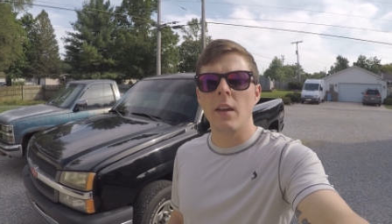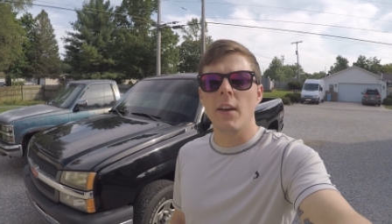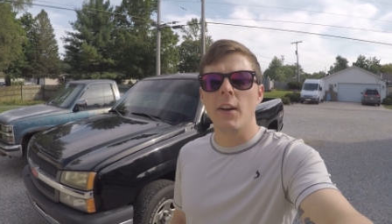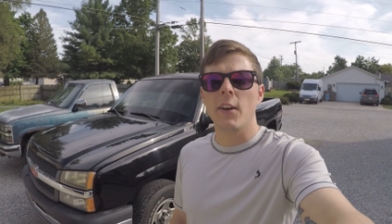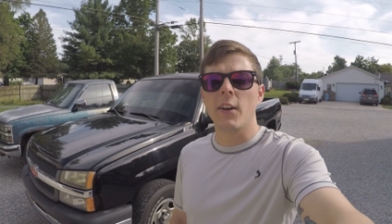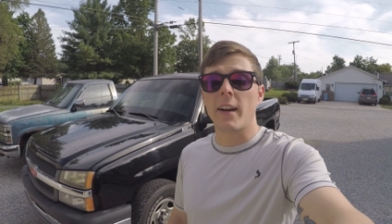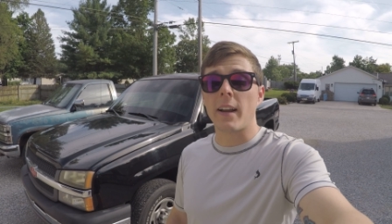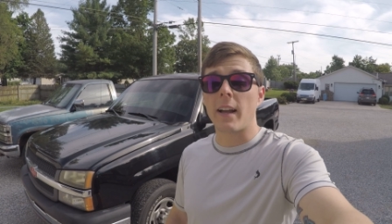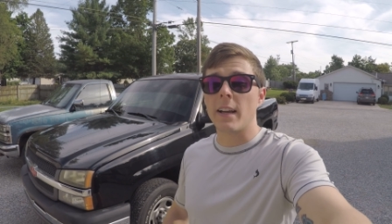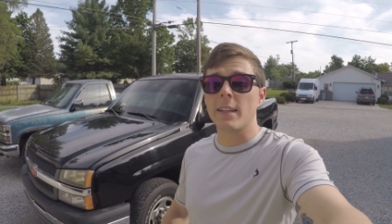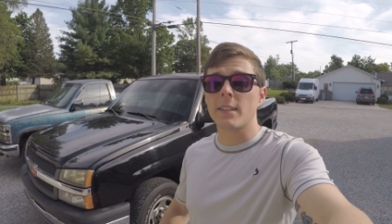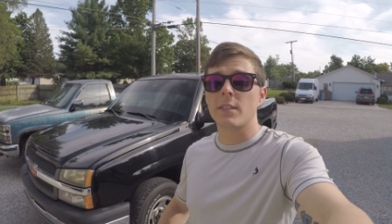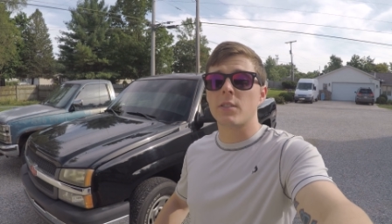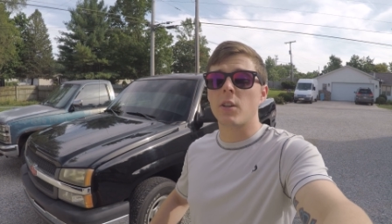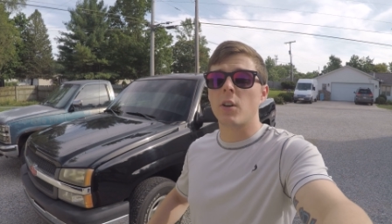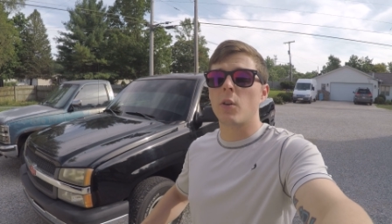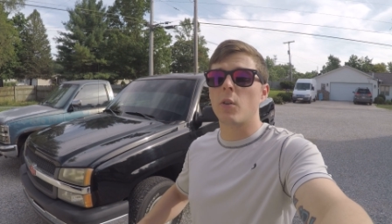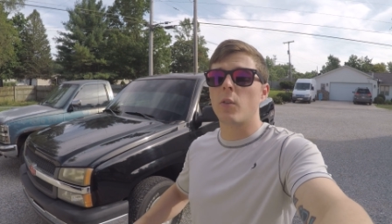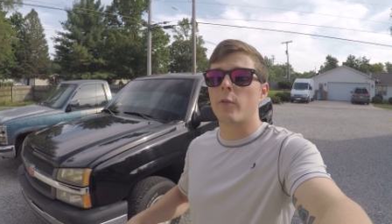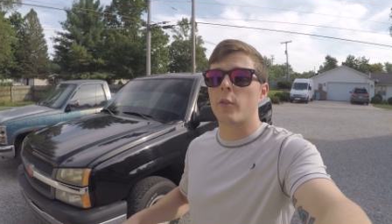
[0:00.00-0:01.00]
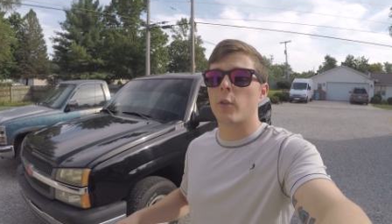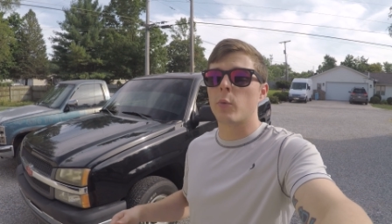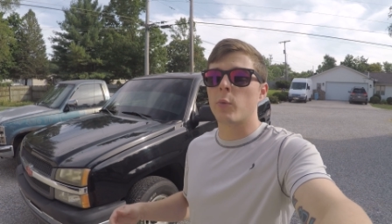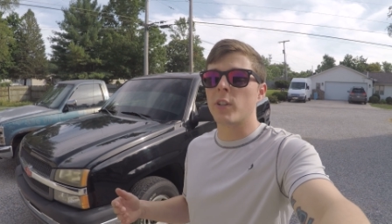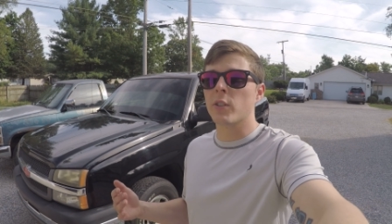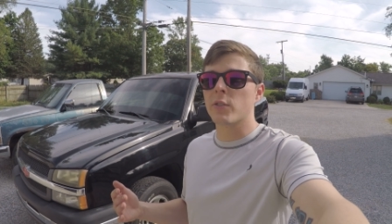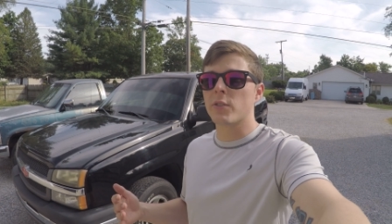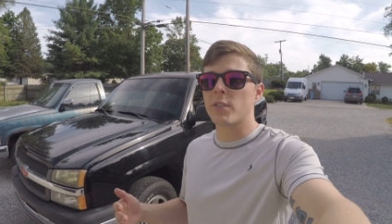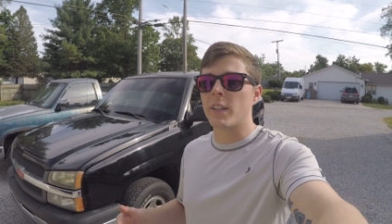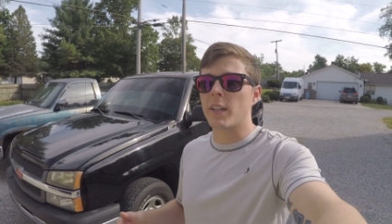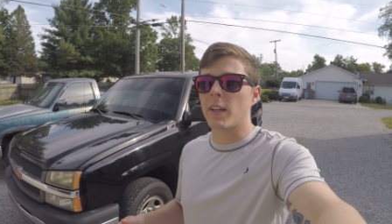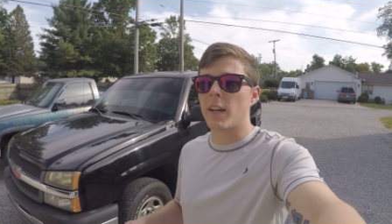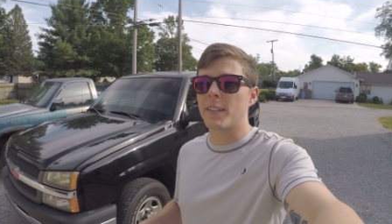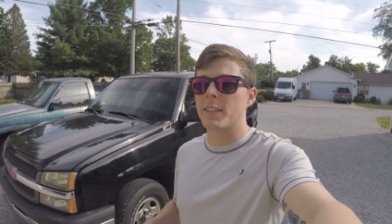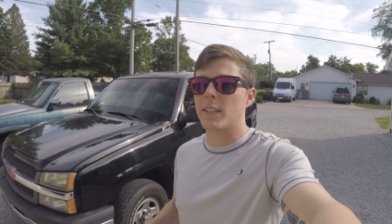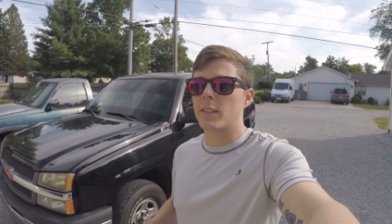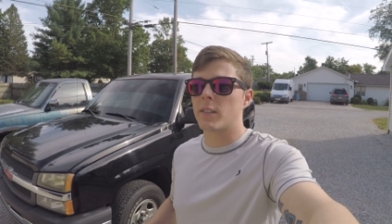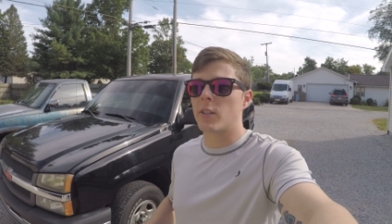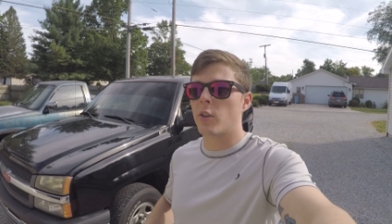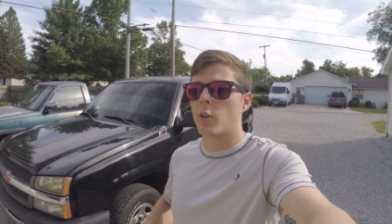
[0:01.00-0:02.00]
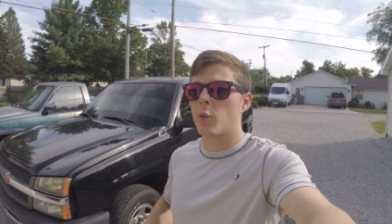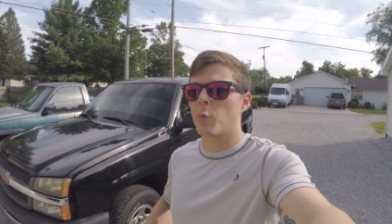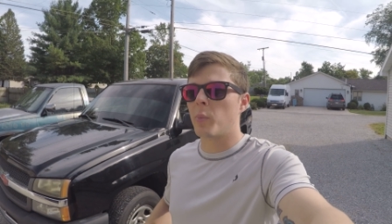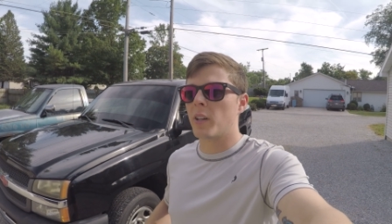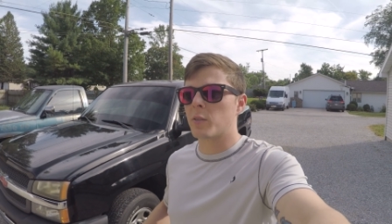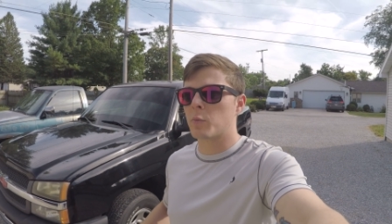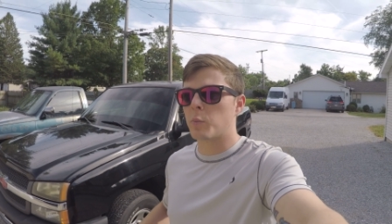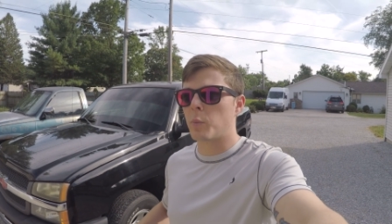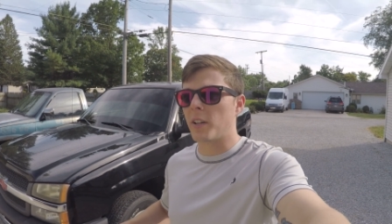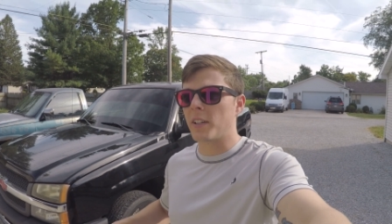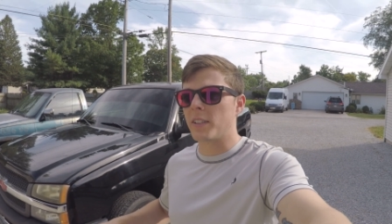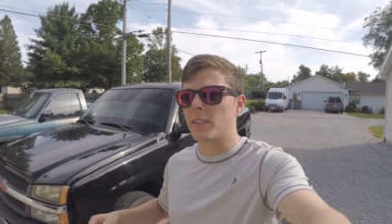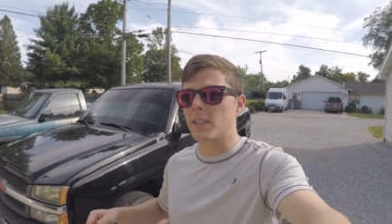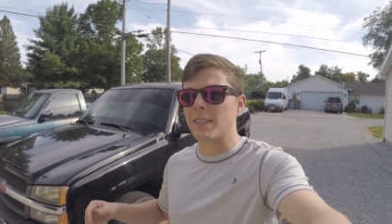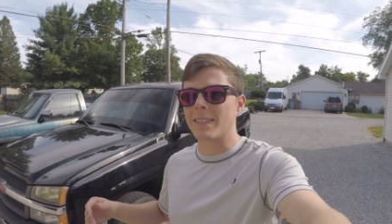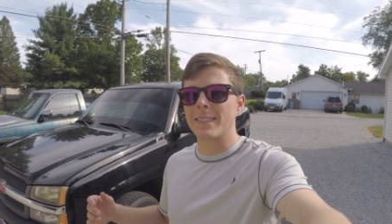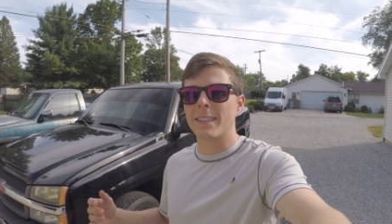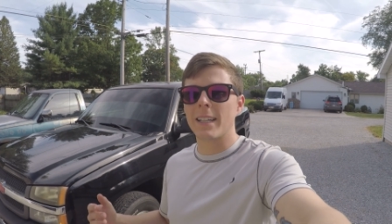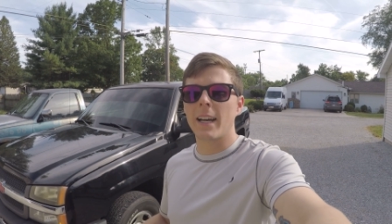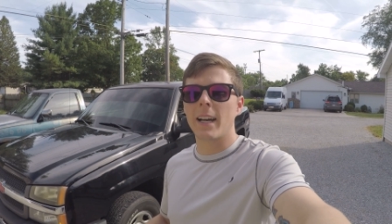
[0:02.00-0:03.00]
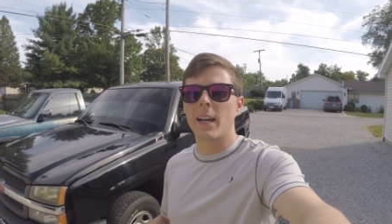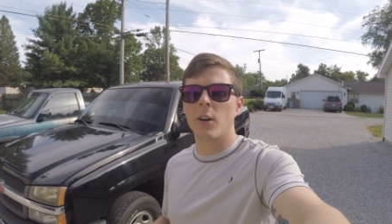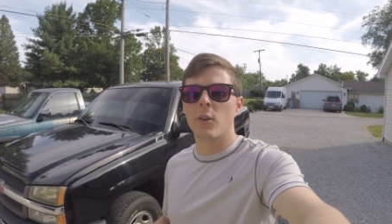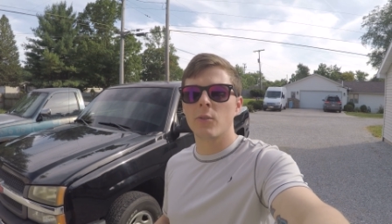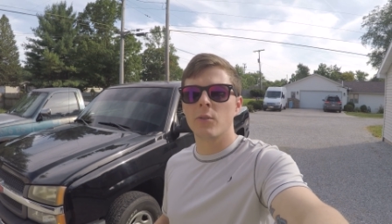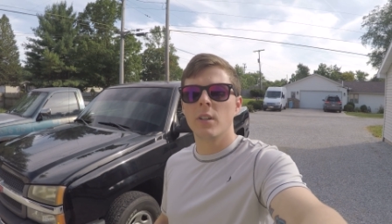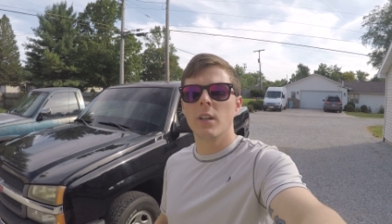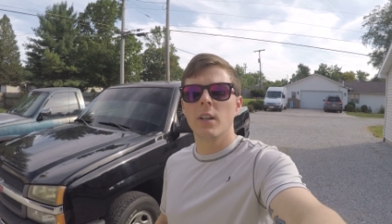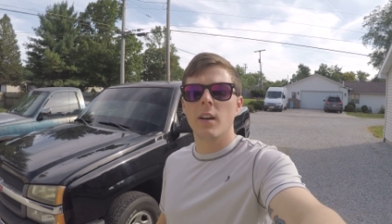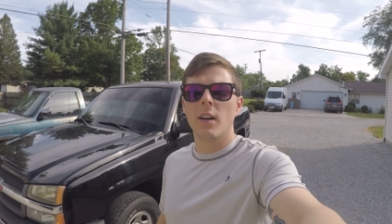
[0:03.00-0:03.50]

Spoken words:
Alright guys, so for the window tint, I did go to the best place in town.